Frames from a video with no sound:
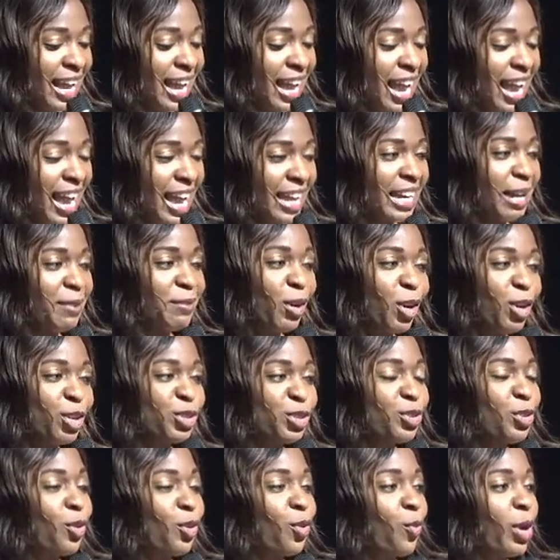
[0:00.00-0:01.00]
And I'm
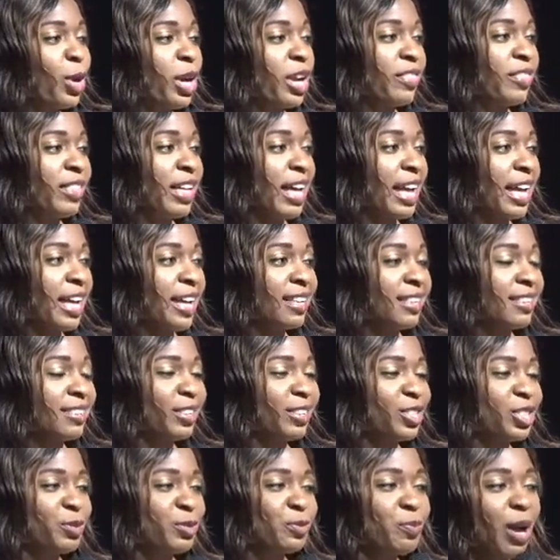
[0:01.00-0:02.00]
also aware that
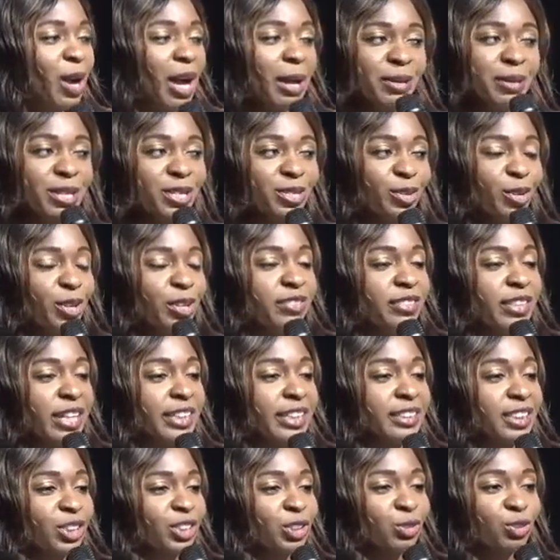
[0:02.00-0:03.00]
there's probably certain
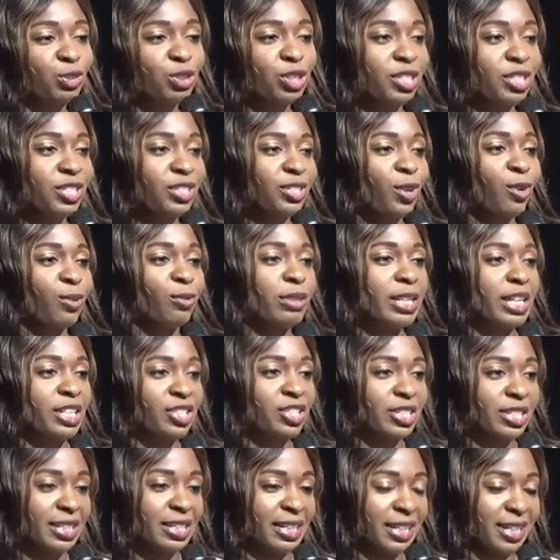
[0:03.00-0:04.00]
things that you just don't
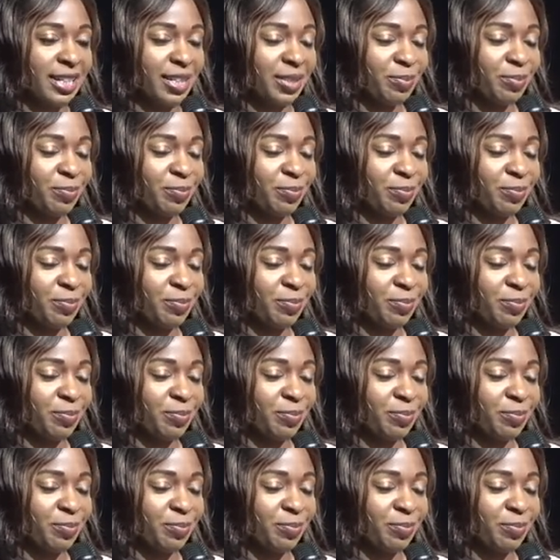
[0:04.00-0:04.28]
legislate.